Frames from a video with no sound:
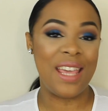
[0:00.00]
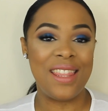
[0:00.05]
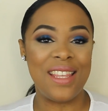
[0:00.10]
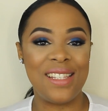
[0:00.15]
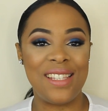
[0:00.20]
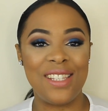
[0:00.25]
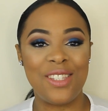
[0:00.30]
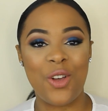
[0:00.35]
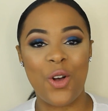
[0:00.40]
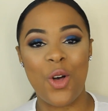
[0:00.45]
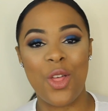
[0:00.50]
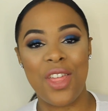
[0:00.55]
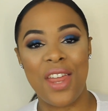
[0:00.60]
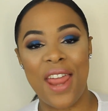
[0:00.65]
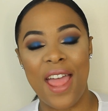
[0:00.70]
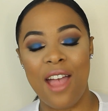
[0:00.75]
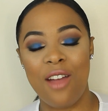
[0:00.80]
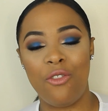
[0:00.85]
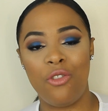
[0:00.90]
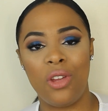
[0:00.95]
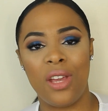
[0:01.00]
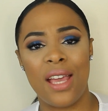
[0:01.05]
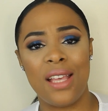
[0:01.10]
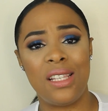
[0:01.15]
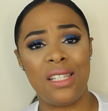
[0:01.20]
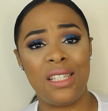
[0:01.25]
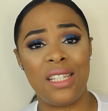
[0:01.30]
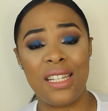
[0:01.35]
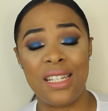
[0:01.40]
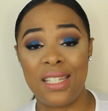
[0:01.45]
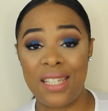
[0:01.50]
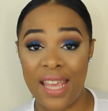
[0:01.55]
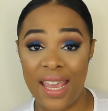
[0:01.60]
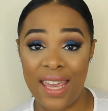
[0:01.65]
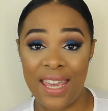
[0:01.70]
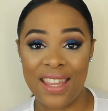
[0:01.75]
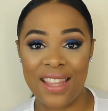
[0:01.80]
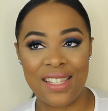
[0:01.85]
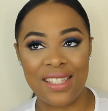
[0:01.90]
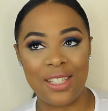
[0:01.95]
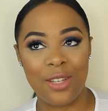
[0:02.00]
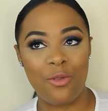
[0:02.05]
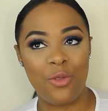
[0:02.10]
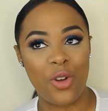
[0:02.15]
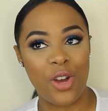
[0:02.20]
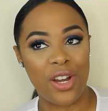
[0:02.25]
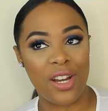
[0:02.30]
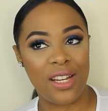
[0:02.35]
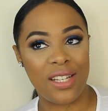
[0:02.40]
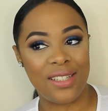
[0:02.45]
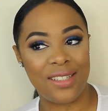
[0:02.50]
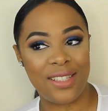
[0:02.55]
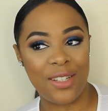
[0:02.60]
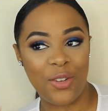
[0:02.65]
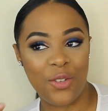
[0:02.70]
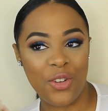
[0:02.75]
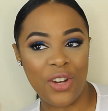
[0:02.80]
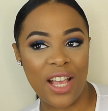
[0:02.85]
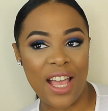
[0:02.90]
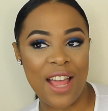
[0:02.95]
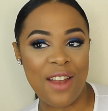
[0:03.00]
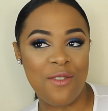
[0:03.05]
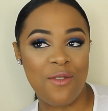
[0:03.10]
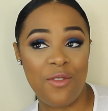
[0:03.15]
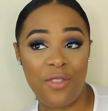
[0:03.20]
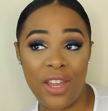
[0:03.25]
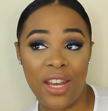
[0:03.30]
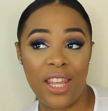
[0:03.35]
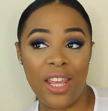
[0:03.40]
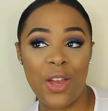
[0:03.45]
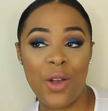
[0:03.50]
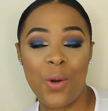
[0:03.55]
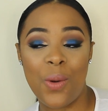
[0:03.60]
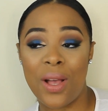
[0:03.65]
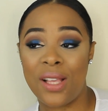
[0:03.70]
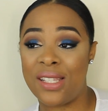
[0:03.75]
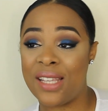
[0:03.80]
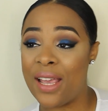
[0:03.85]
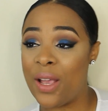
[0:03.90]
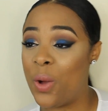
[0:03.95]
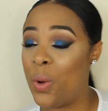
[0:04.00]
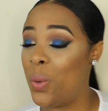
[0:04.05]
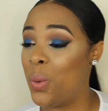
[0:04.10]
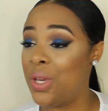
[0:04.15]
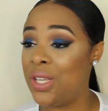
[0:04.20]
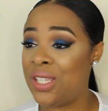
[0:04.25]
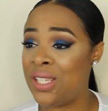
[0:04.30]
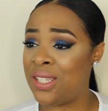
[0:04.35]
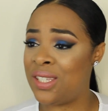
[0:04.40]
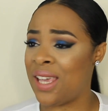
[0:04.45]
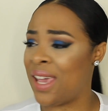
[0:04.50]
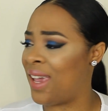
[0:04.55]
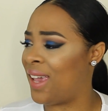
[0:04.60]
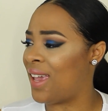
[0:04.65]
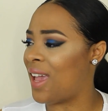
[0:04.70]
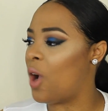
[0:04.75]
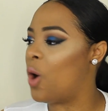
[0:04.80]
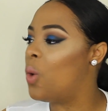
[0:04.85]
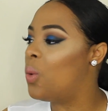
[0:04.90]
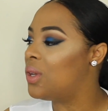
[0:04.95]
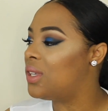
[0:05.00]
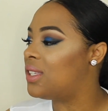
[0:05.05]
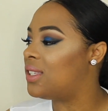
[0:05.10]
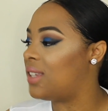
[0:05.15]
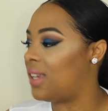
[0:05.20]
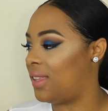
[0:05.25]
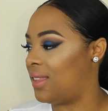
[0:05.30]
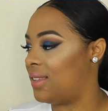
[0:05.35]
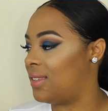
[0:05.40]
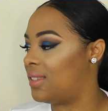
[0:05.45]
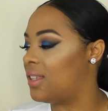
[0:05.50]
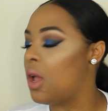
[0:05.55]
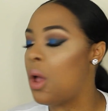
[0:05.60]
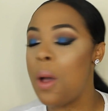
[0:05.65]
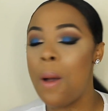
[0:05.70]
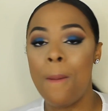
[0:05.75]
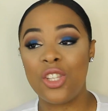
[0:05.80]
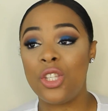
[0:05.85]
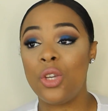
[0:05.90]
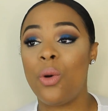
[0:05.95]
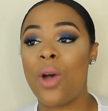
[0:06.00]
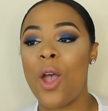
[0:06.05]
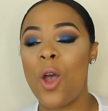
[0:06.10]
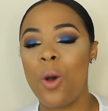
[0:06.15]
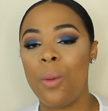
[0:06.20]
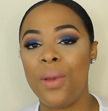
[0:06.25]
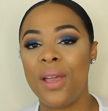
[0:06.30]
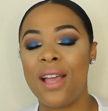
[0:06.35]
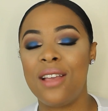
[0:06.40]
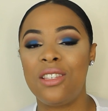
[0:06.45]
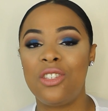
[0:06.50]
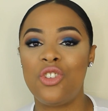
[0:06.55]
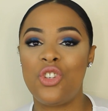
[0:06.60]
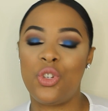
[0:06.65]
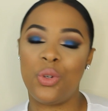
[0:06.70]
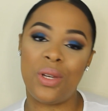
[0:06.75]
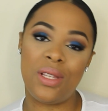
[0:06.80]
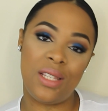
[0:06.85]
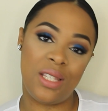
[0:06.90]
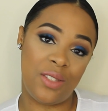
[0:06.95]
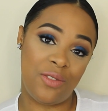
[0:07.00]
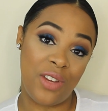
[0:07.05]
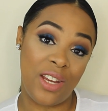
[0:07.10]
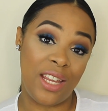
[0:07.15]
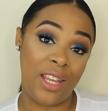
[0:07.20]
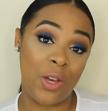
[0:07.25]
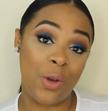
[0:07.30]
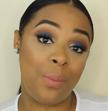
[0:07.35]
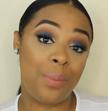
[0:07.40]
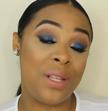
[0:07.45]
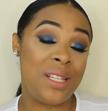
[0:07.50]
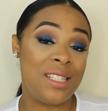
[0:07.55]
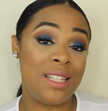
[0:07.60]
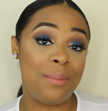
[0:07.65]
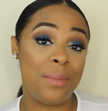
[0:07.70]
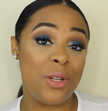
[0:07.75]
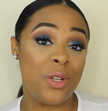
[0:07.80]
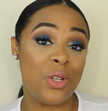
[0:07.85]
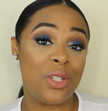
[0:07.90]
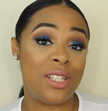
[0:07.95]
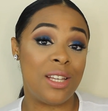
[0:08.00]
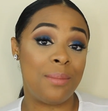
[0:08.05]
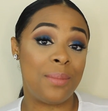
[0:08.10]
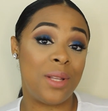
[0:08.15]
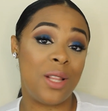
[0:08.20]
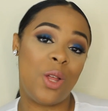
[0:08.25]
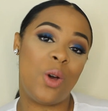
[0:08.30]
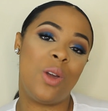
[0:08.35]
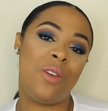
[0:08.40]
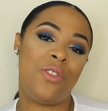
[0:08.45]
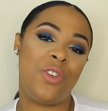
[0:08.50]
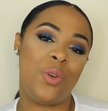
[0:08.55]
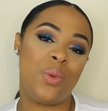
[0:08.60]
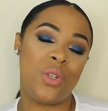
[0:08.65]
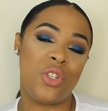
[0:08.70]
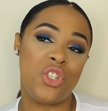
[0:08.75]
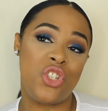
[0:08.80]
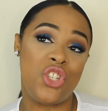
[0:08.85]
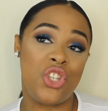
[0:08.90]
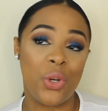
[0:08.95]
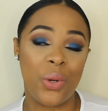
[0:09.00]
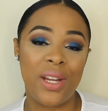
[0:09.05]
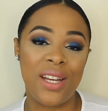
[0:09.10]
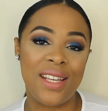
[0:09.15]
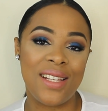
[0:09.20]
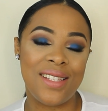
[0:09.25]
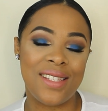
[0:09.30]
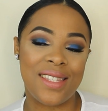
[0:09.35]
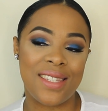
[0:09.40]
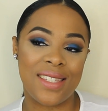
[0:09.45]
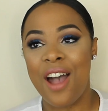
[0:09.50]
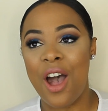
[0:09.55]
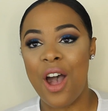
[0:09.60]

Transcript: And this is all that I have for you guys today. This is a very different kind of video, as I always say. I always say this. So I hope you guys enjoyed this video. Please let me know down below if you enjoyed it.